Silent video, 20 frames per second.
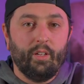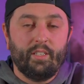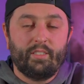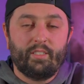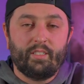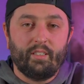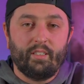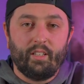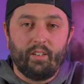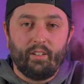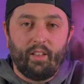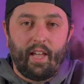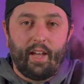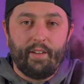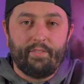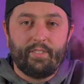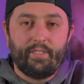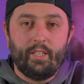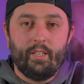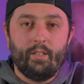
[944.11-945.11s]
It's a little
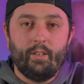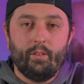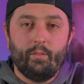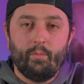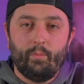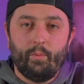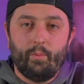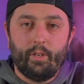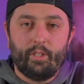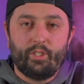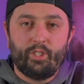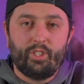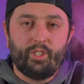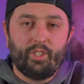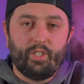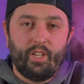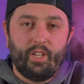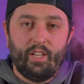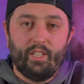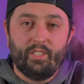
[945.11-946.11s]
hefty,
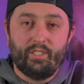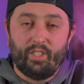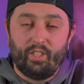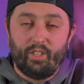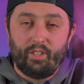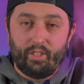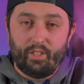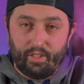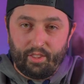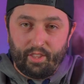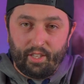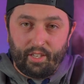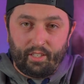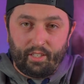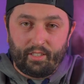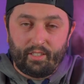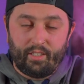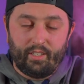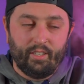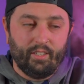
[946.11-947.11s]
which is a good
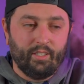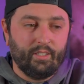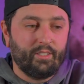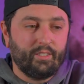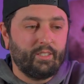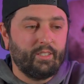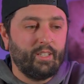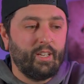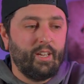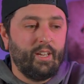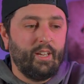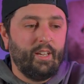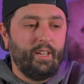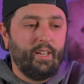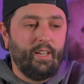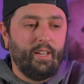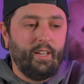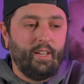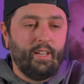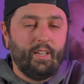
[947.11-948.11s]
thing because
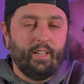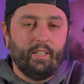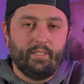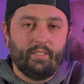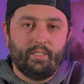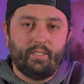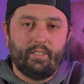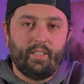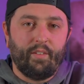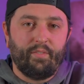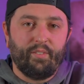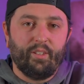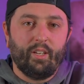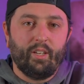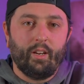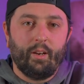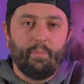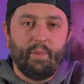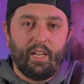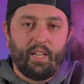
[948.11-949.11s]
it's definitely
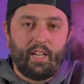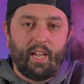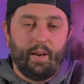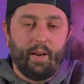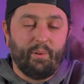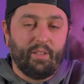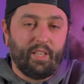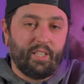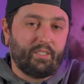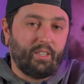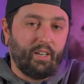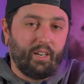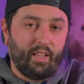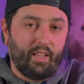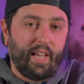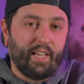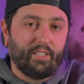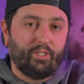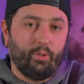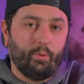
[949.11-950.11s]
going to be a camera that's going to
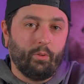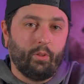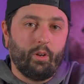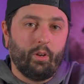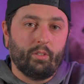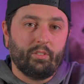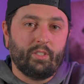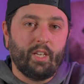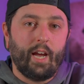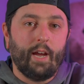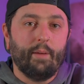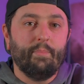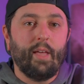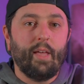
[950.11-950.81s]
last you a long time.